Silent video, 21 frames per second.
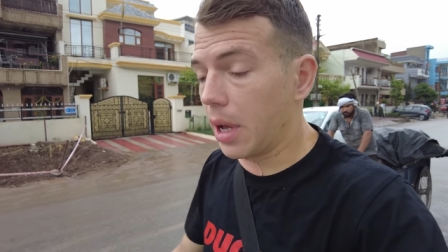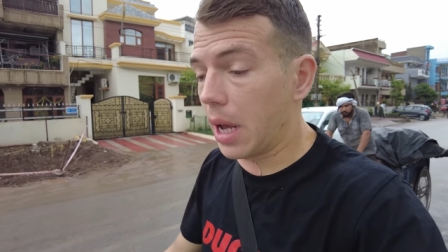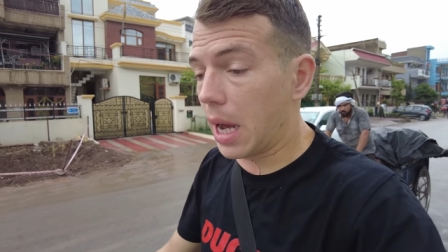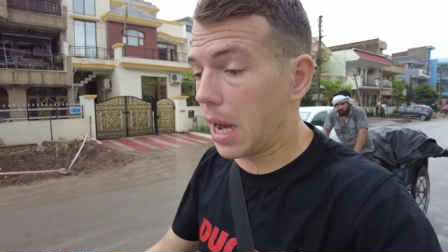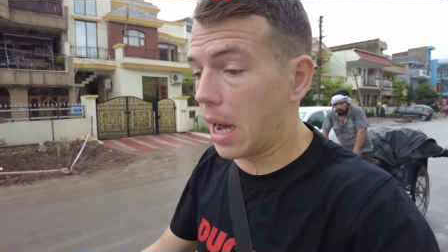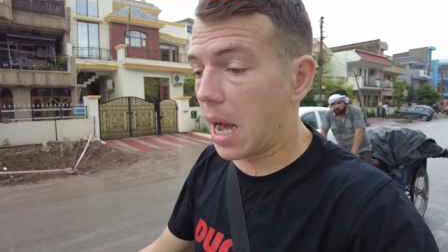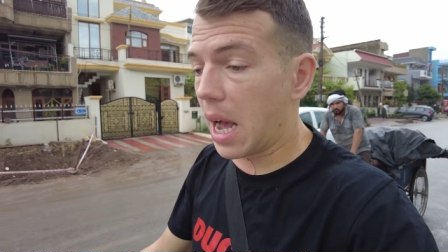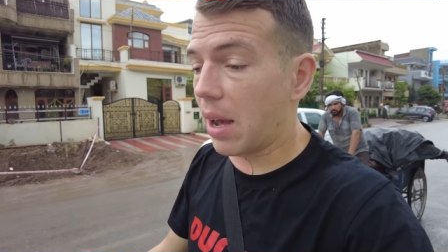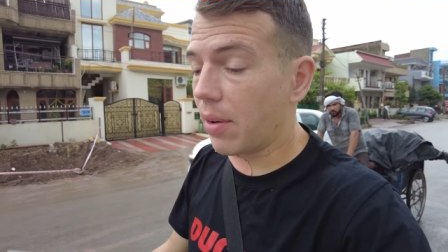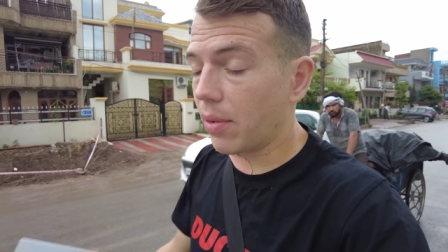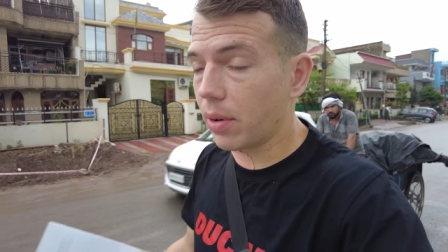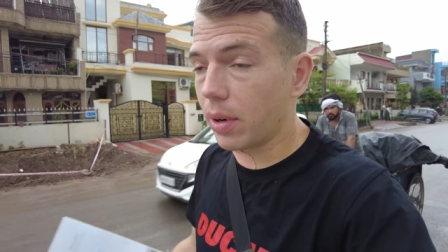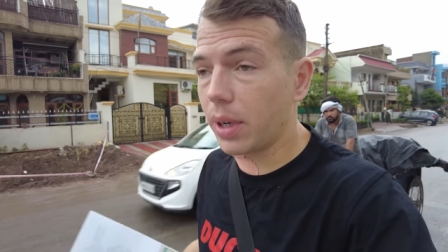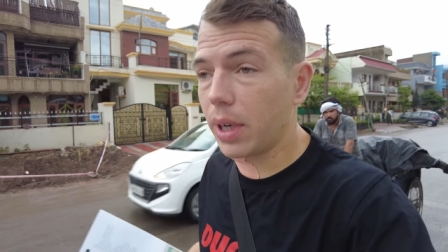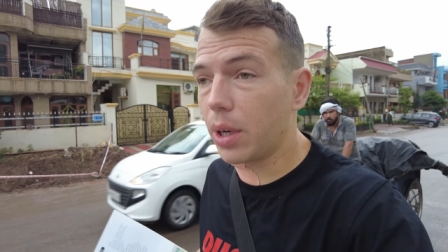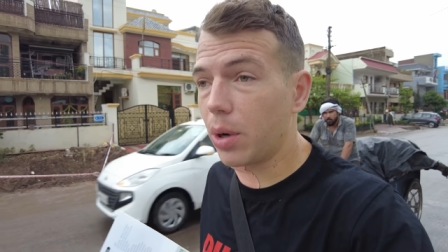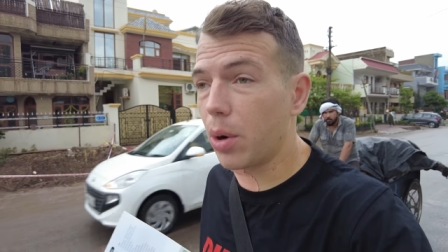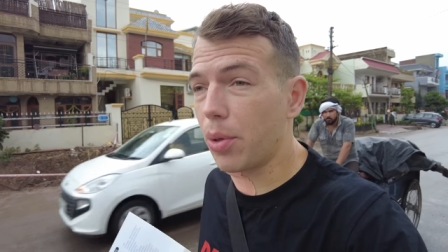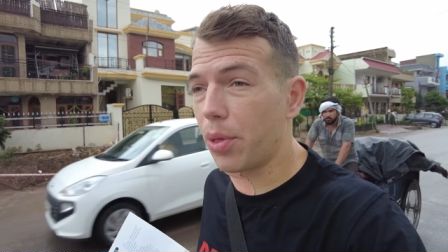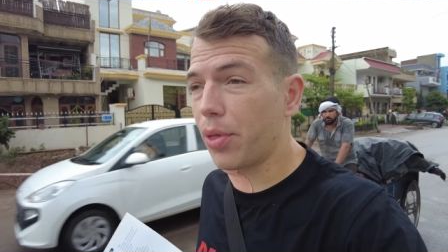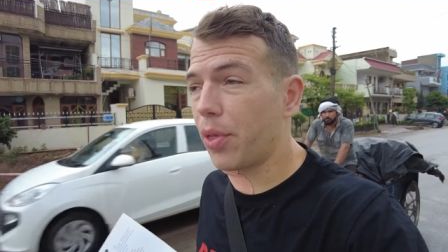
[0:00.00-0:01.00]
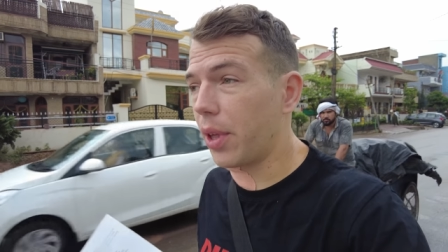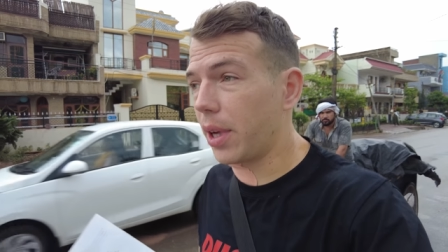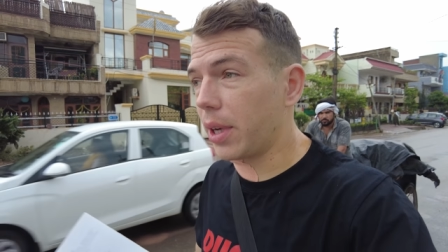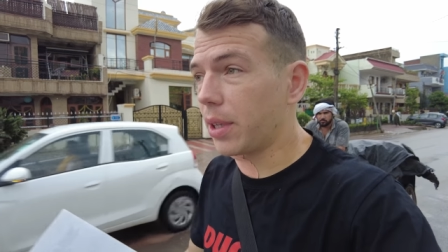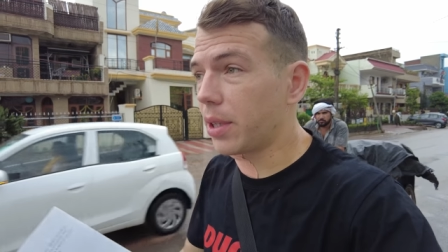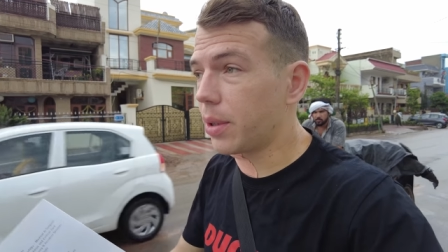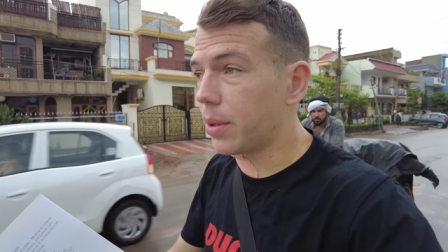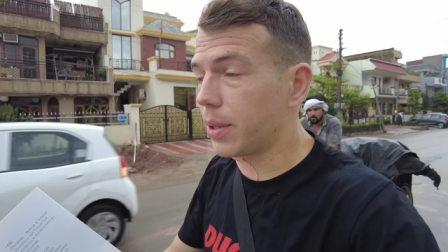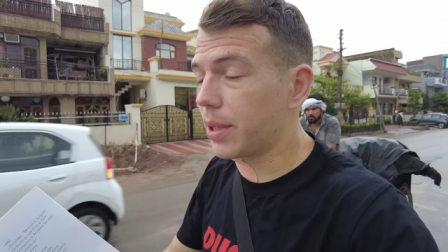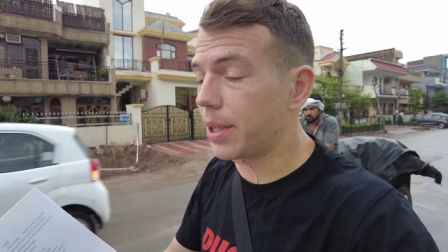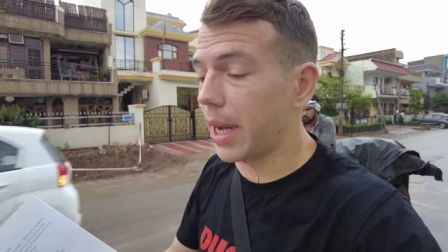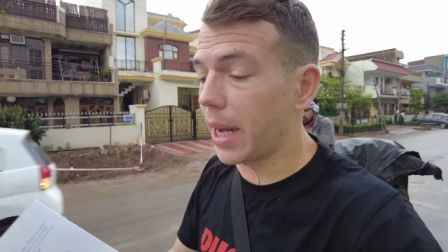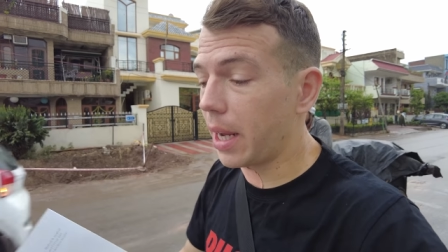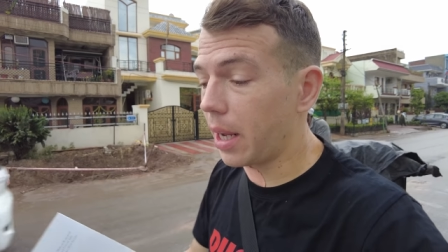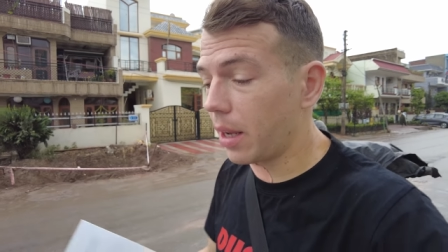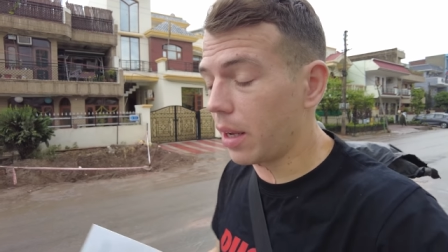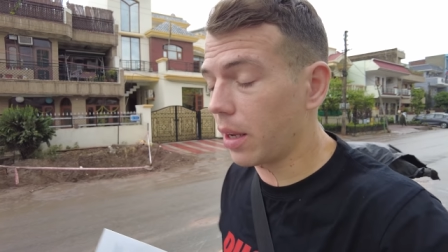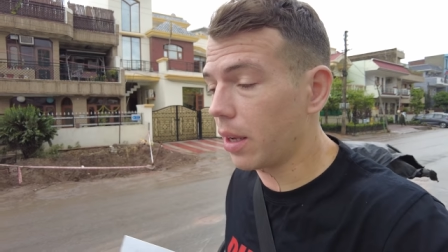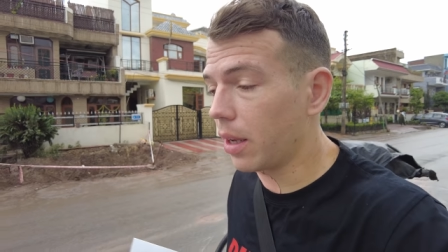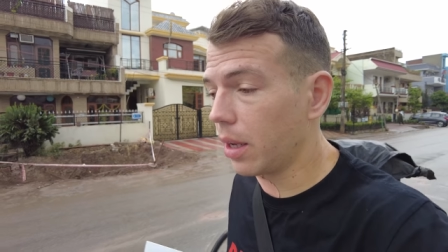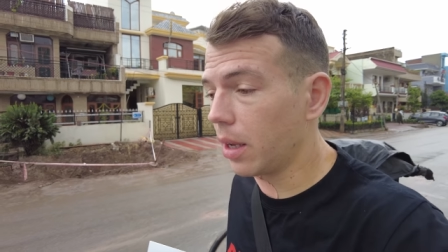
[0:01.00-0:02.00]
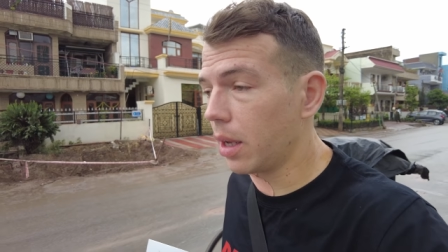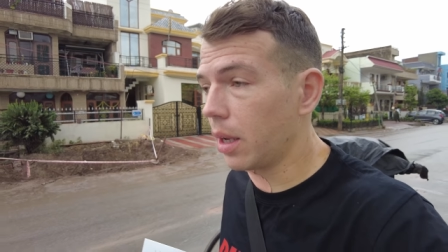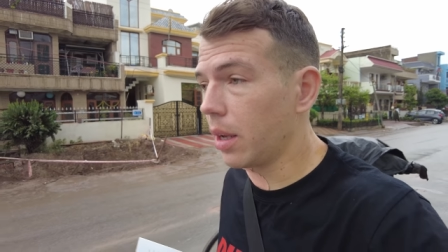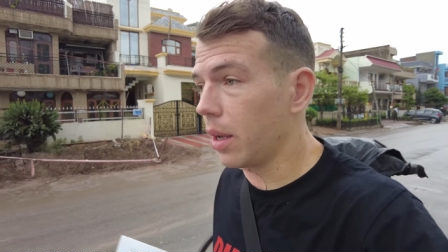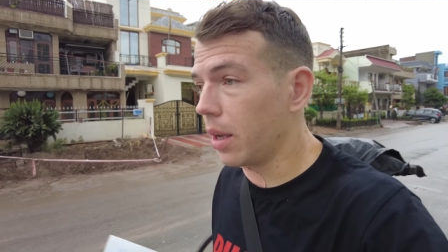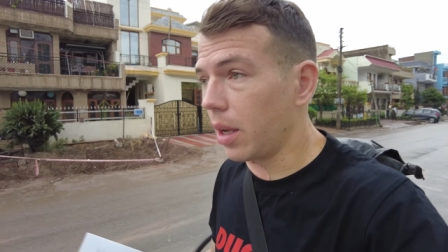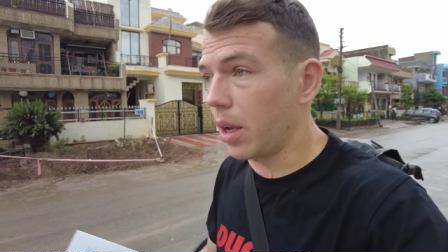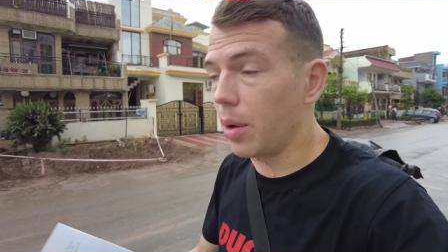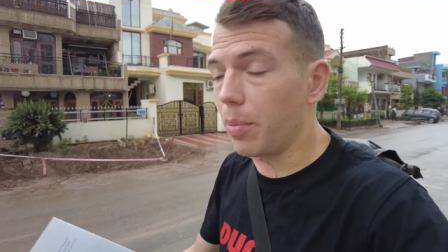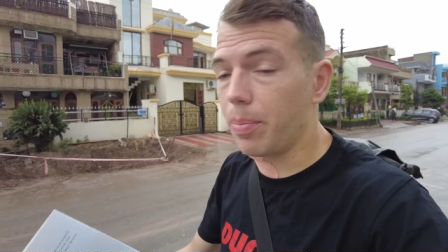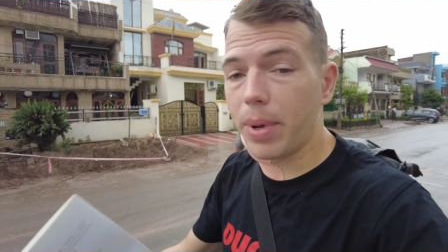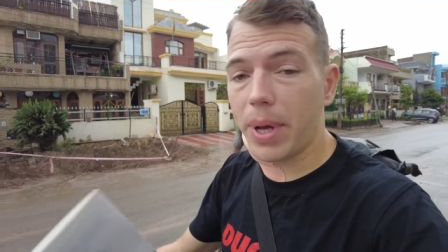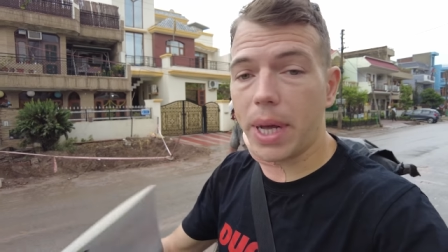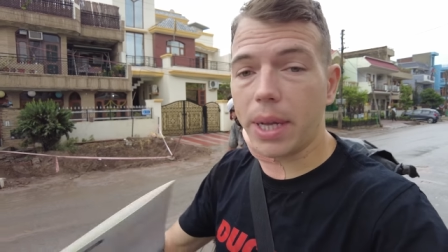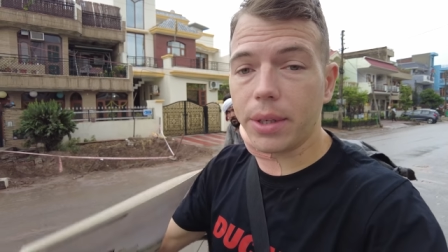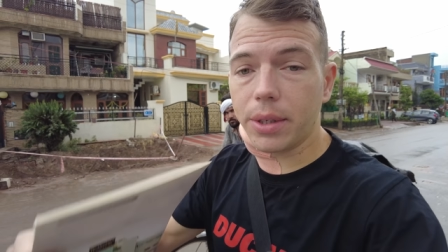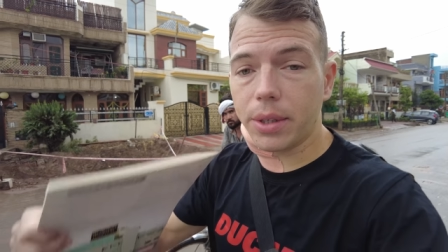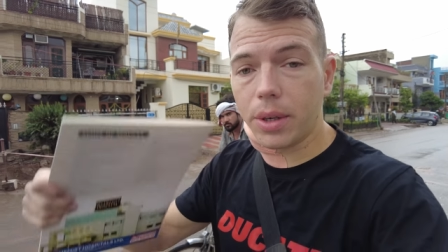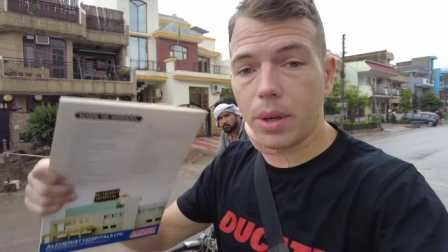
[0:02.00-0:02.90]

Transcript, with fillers: I have only good things to say about